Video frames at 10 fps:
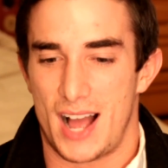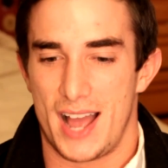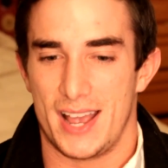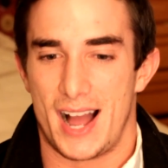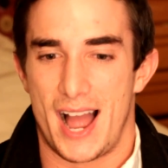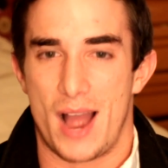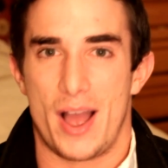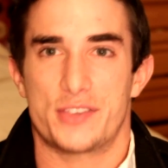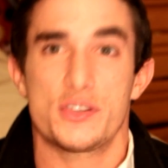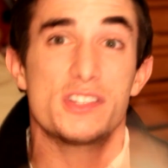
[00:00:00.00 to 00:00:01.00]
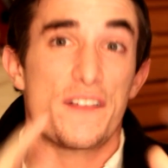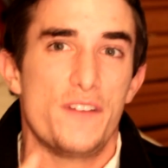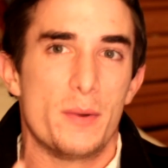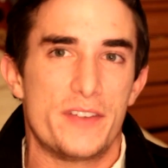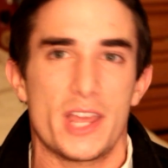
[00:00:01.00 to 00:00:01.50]
I, I as soon as I
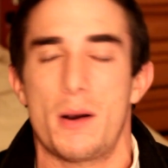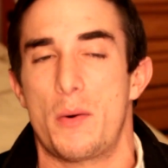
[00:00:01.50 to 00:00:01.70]
film a video,